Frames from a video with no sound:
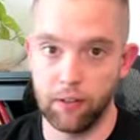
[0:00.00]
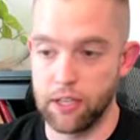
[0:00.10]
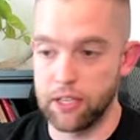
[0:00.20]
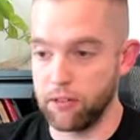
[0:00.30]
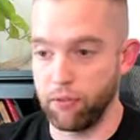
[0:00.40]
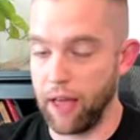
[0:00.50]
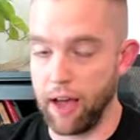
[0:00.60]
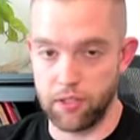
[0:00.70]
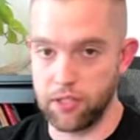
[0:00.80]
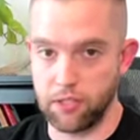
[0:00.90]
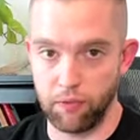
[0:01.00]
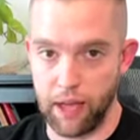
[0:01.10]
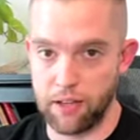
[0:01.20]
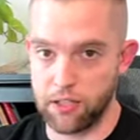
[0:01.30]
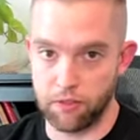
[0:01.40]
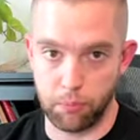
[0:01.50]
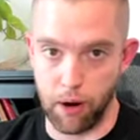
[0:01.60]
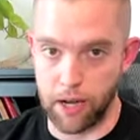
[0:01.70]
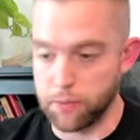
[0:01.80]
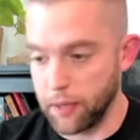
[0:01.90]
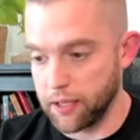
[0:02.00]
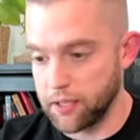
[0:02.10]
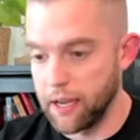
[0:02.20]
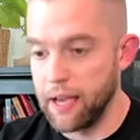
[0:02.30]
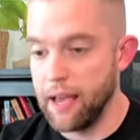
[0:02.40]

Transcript: list of thousands of prospects.